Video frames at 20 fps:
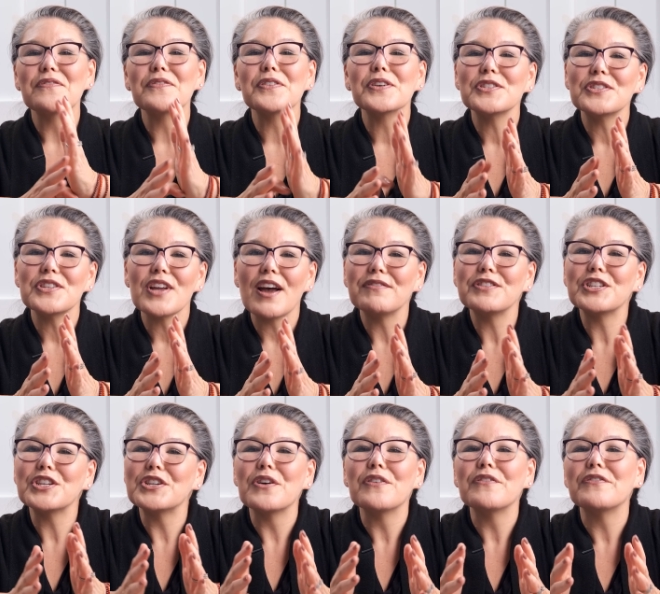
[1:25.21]
First off,
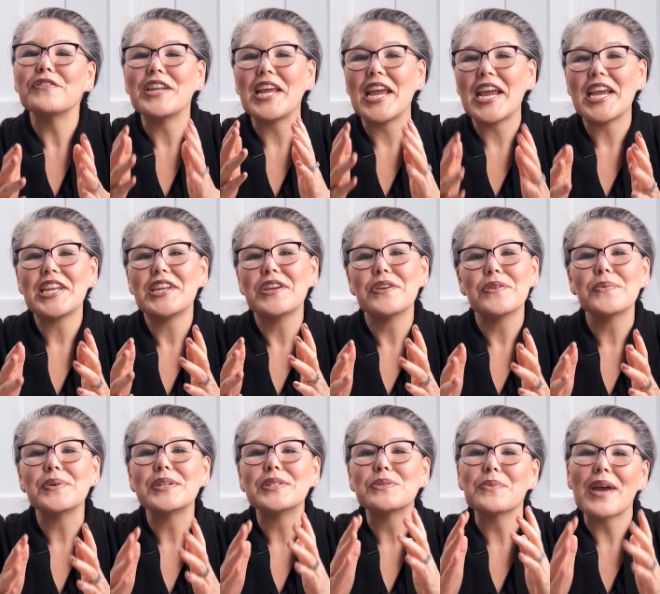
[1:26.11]
to know if an
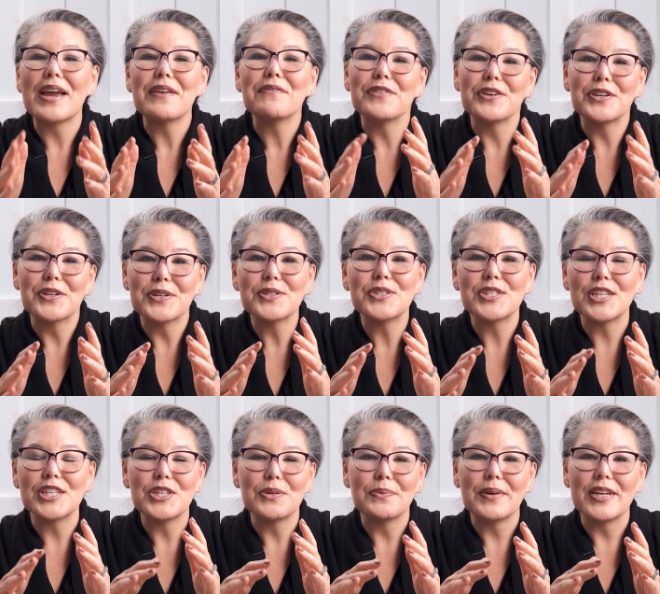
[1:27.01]
ADU is right for your
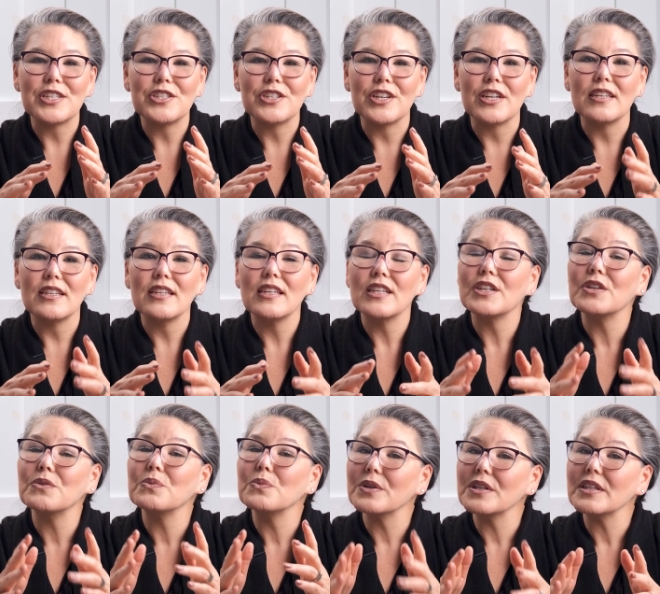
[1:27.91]
situation,
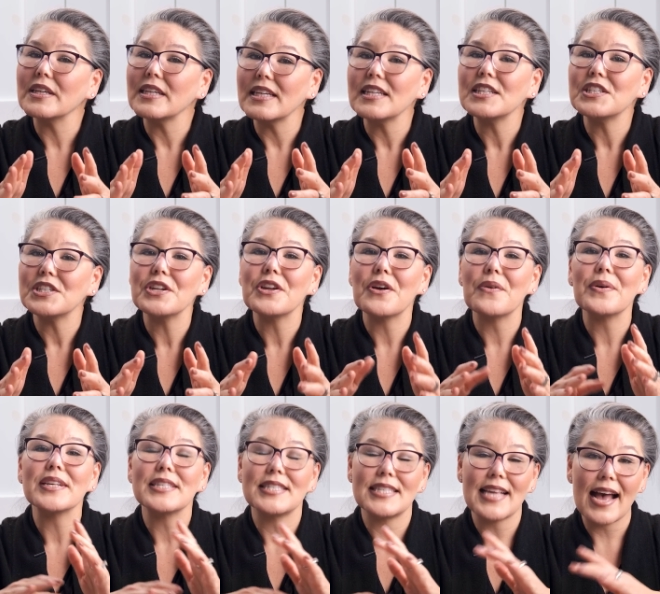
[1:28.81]
you really need to know
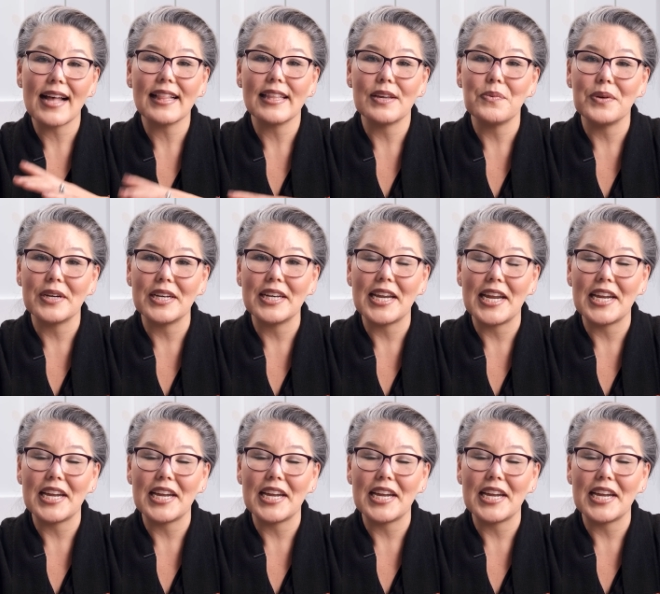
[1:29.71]
exactly what an